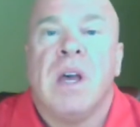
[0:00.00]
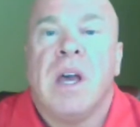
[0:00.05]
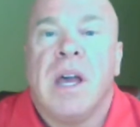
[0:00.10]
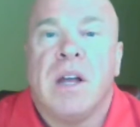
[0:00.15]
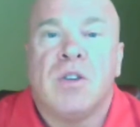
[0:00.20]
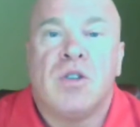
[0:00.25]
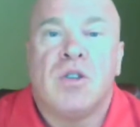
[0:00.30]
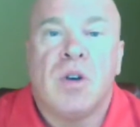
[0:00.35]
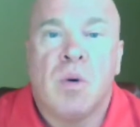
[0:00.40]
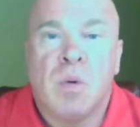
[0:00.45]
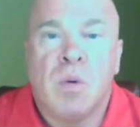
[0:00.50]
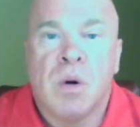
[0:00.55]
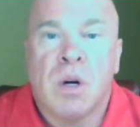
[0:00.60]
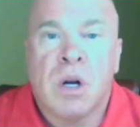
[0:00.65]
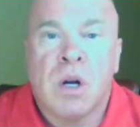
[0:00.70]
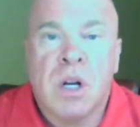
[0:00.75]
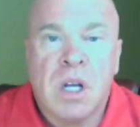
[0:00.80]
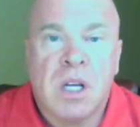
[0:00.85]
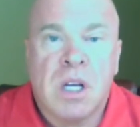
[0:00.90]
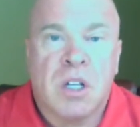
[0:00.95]
And so we're
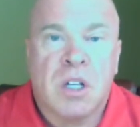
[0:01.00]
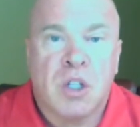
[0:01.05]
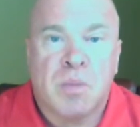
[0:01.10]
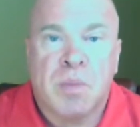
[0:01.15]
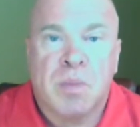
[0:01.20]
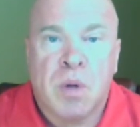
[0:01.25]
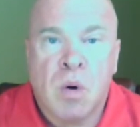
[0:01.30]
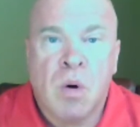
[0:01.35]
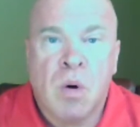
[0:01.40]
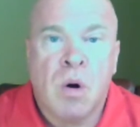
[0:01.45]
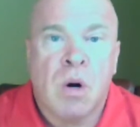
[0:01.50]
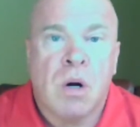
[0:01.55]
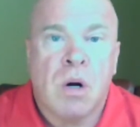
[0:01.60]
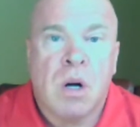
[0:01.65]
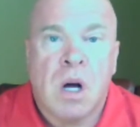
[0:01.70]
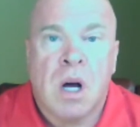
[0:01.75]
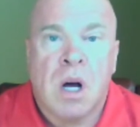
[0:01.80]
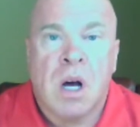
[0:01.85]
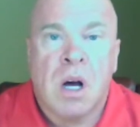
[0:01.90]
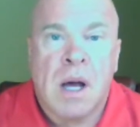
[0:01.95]
going to explore
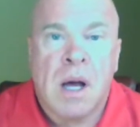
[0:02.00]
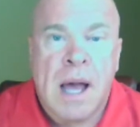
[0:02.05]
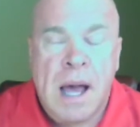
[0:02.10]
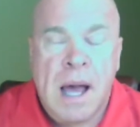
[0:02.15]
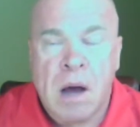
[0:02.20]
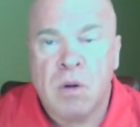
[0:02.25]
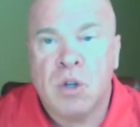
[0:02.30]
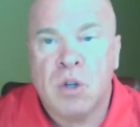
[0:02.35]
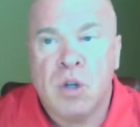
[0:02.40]
uh, how to